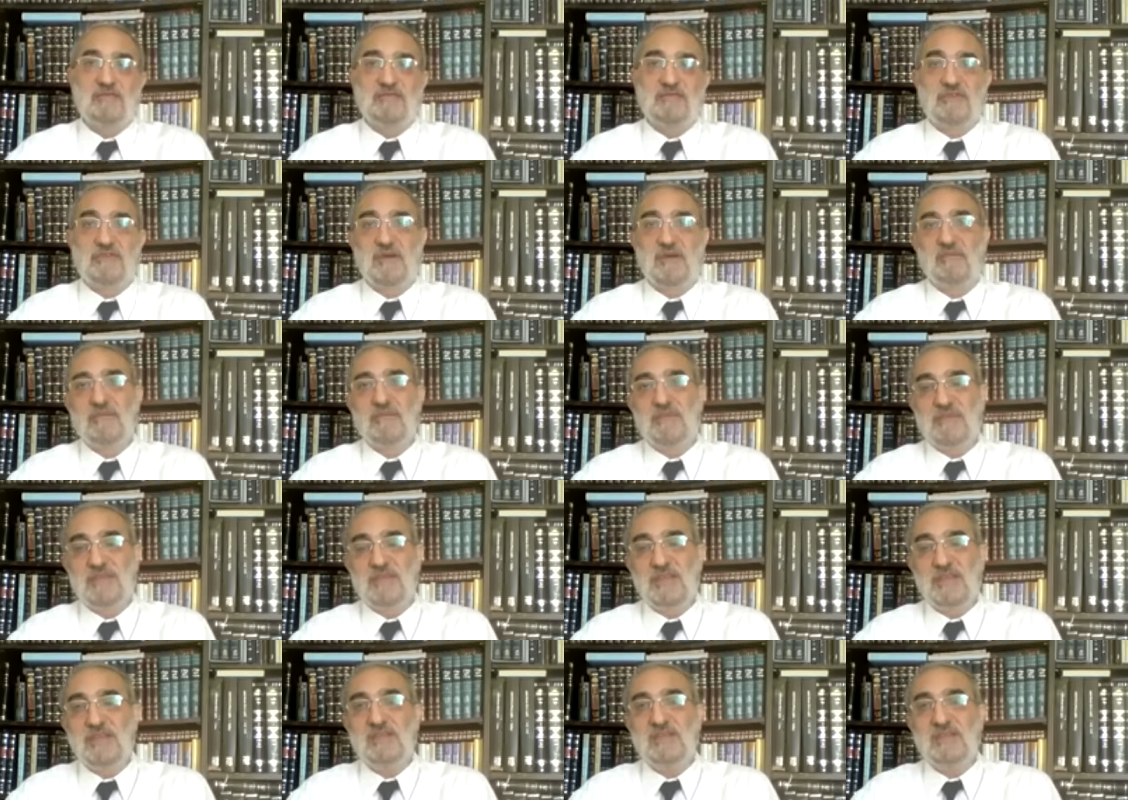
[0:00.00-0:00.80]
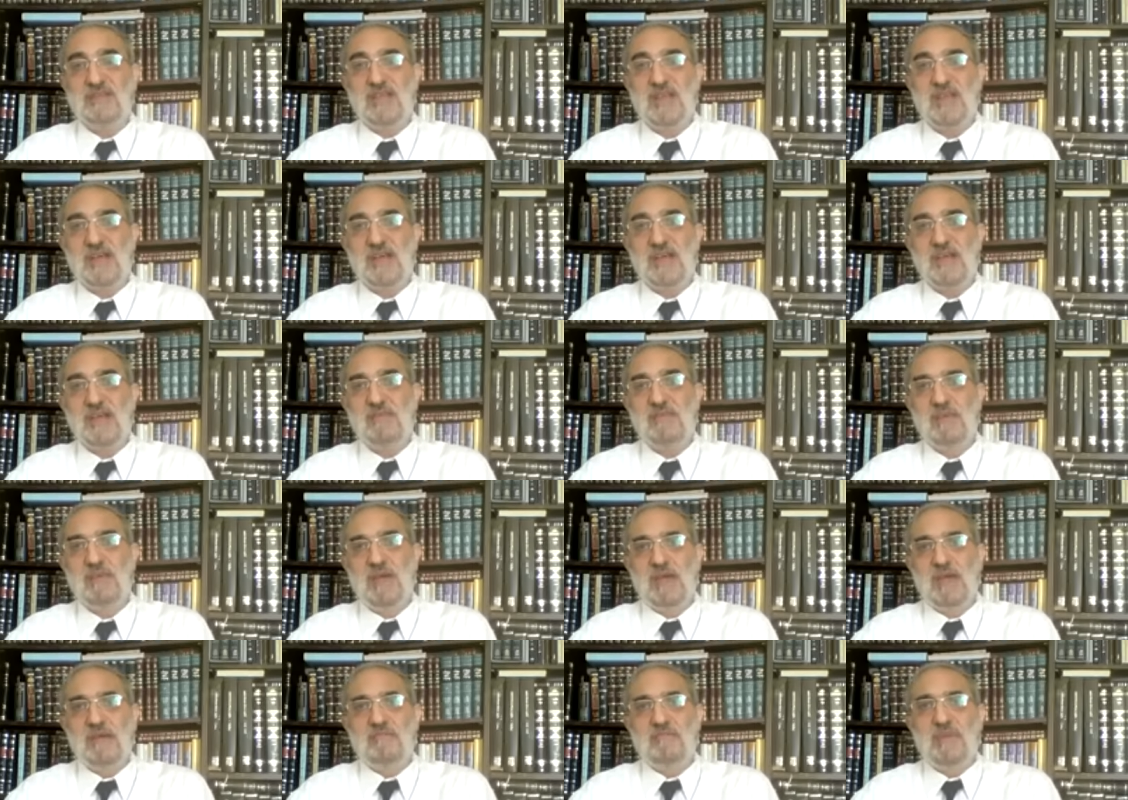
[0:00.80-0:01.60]
from this time,
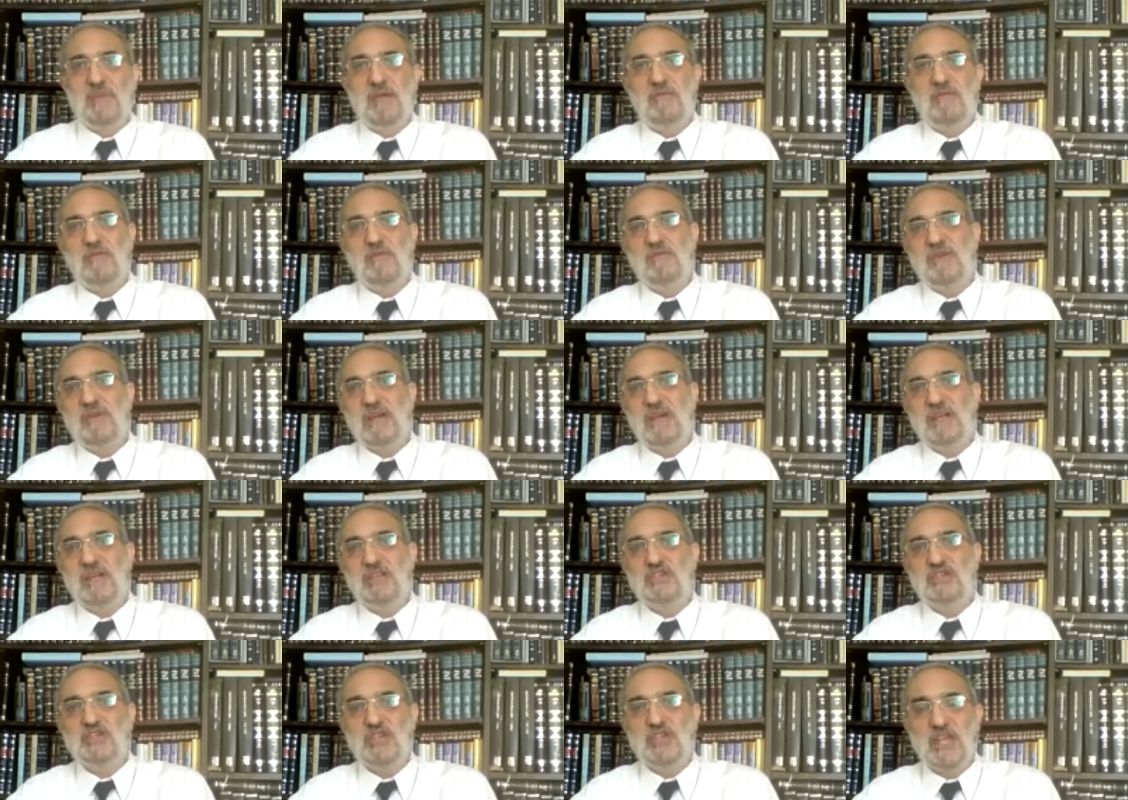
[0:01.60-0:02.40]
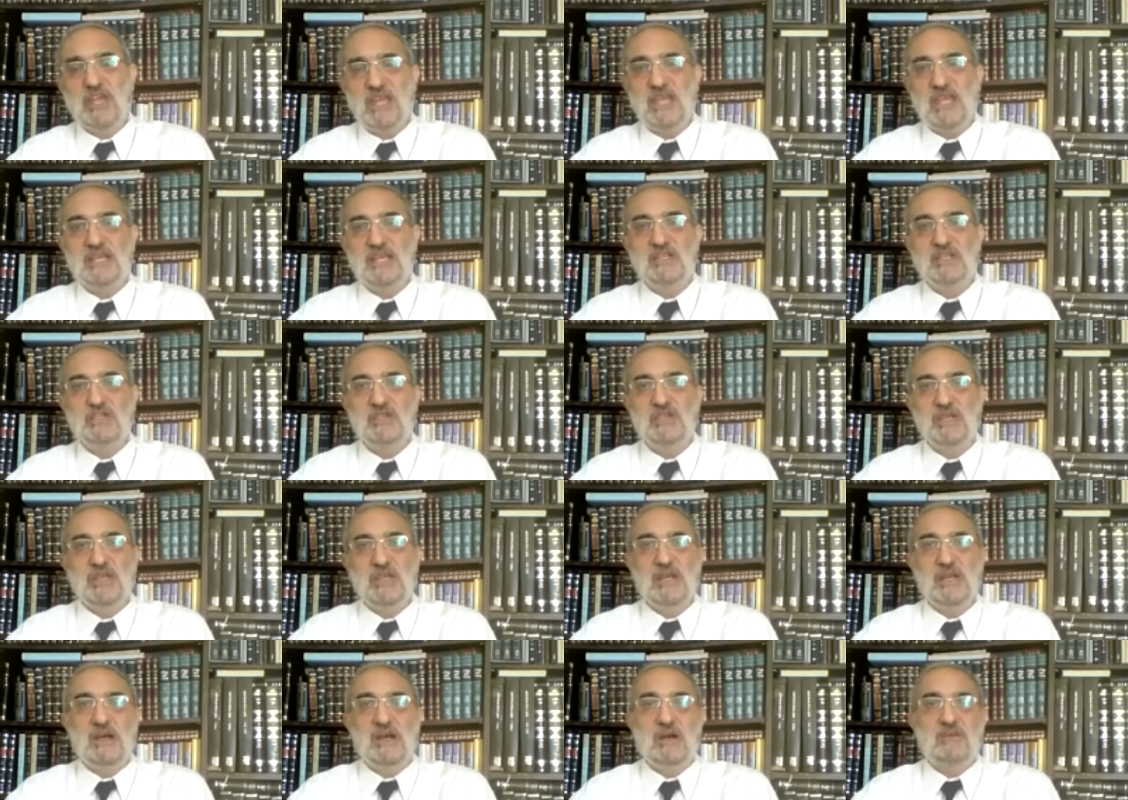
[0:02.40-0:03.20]
maybe we're going to change
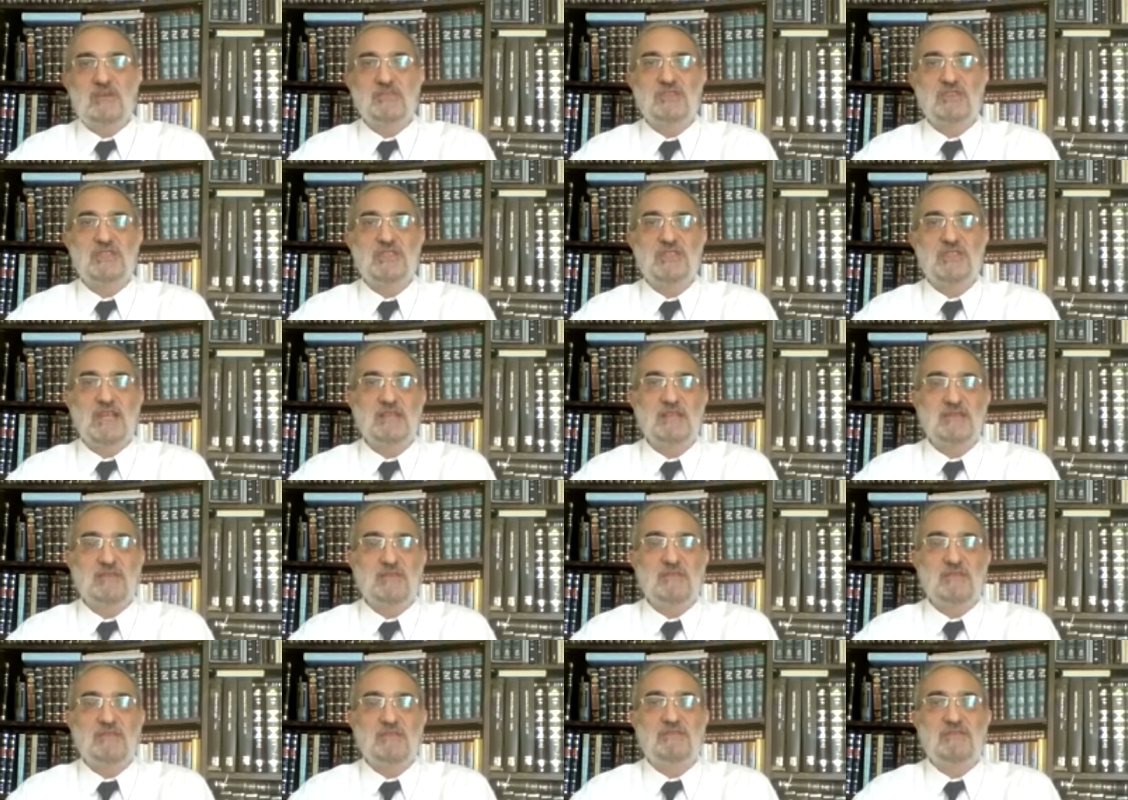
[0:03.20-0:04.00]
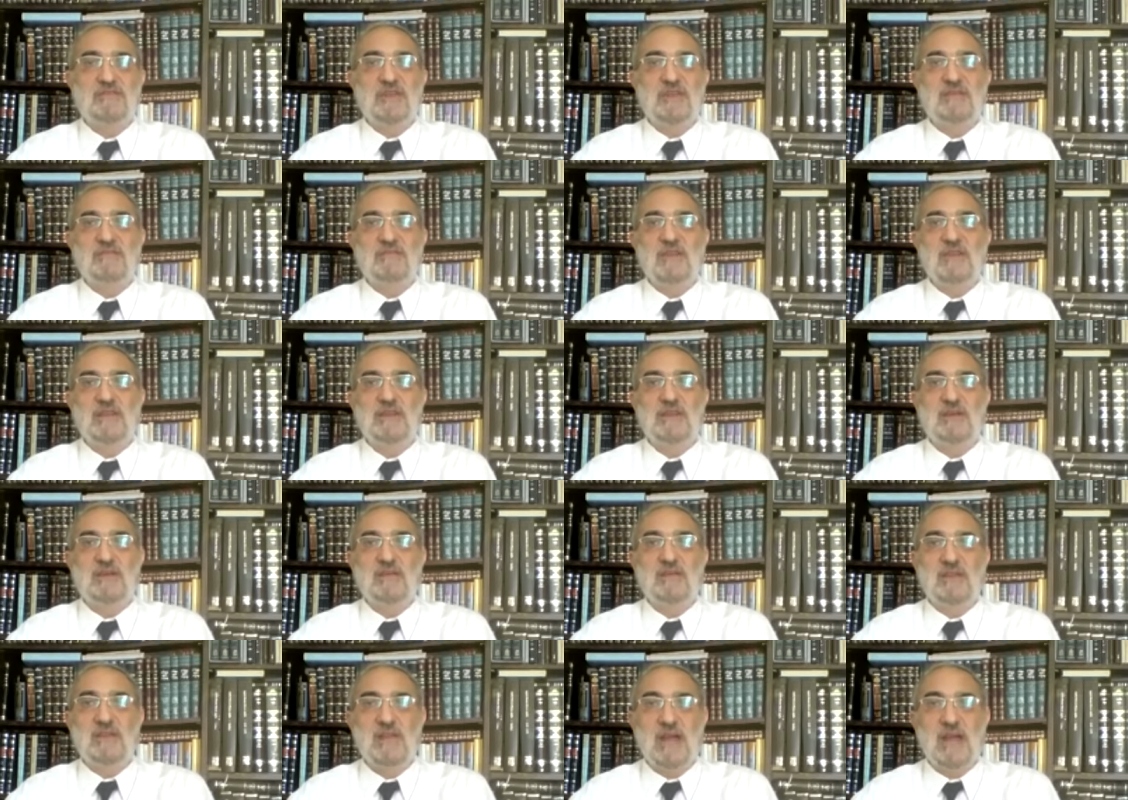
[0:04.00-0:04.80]
our standard of living,
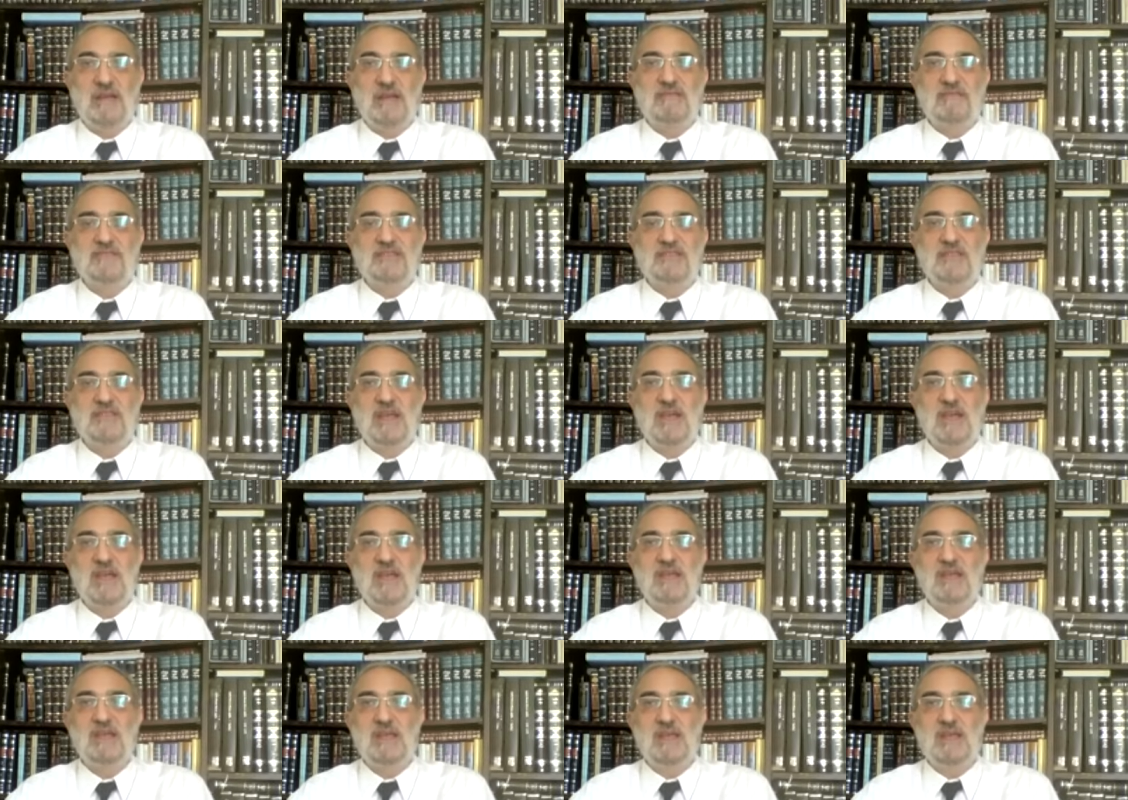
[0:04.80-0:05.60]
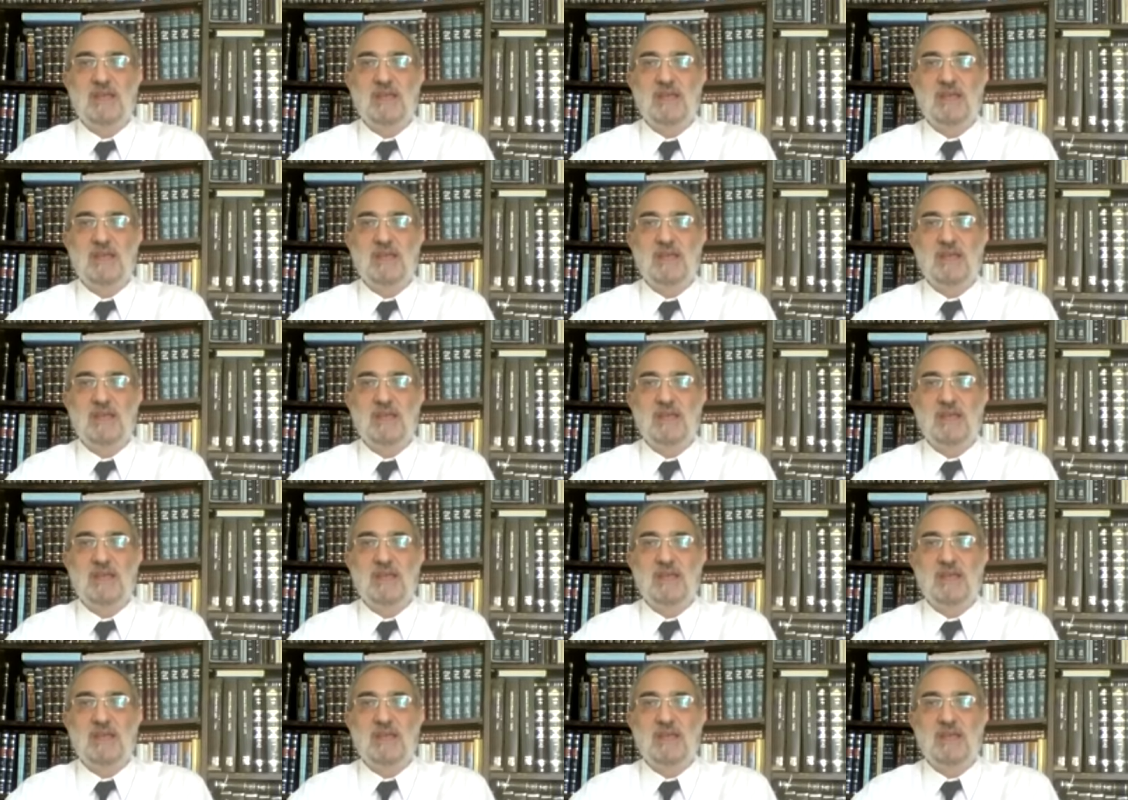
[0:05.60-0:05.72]
our lifestyle,